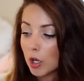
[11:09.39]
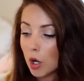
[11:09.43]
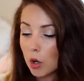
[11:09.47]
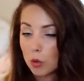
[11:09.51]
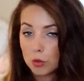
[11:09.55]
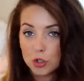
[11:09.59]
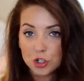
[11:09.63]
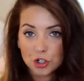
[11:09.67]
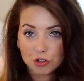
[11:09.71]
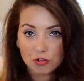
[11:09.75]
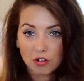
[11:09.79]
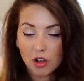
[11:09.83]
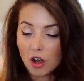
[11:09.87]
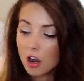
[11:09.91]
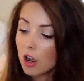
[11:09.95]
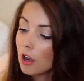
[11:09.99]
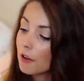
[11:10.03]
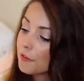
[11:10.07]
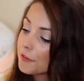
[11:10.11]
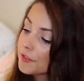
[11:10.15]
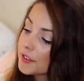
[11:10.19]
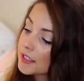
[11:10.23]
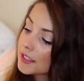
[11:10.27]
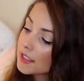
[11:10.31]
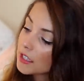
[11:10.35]
gold
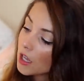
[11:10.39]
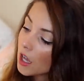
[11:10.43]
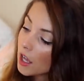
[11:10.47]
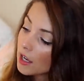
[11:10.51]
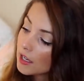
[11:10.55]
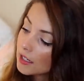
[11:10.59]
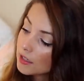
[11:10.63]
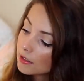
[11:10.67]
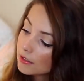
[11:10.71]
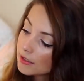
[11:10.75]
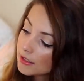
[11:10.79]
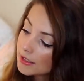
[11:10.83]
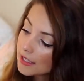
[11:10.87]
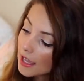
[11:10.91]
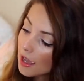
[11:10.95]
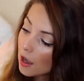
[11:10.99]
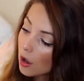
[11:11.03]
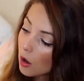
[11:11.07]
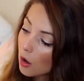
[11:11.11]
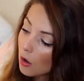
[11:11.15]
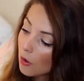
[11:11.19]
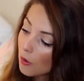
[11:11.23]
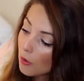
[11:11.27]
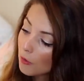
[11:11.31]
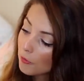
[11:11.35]
giraffes a little set
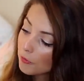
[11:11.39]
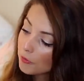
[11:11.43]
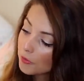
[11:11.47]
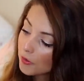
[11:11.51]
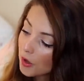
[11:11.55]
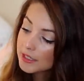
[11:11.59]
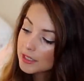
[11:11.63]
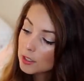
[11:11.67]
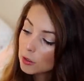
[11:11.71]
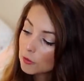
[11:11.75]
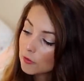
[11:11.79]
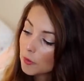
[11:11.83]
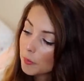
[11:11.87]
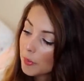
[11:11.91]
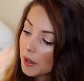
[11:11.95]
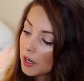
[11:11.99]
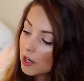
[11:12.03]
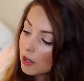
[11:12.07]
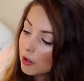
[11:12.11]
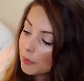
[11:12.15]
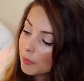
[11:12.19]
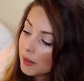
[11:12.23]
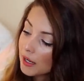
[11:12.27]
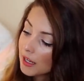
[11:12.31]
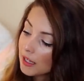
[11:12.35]
of silver
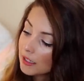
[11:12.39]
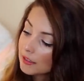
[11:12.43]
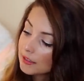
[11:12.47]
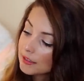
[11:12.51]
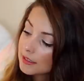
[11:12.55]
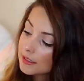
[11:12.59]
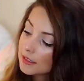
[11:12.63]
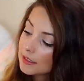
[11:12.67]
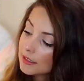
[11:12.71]
pyramids,